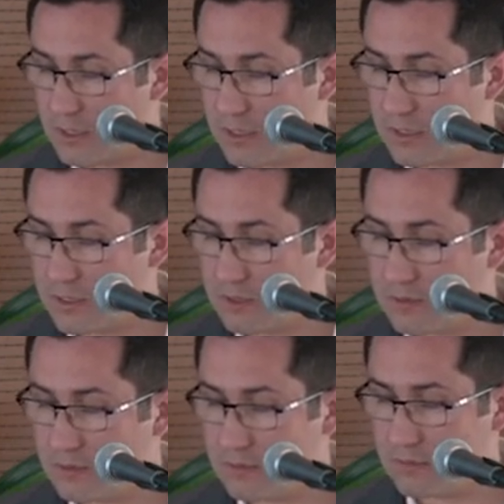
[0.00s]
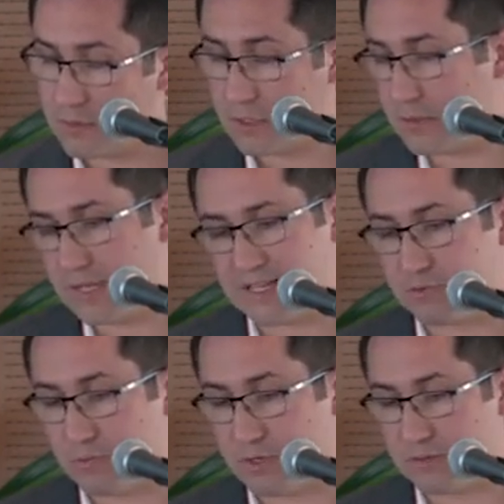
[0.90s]
And then the last
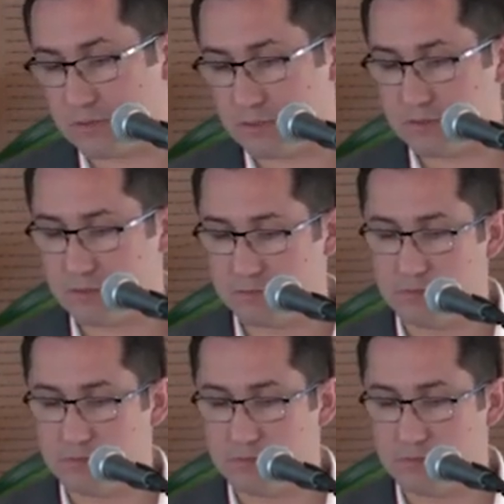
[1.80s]
one is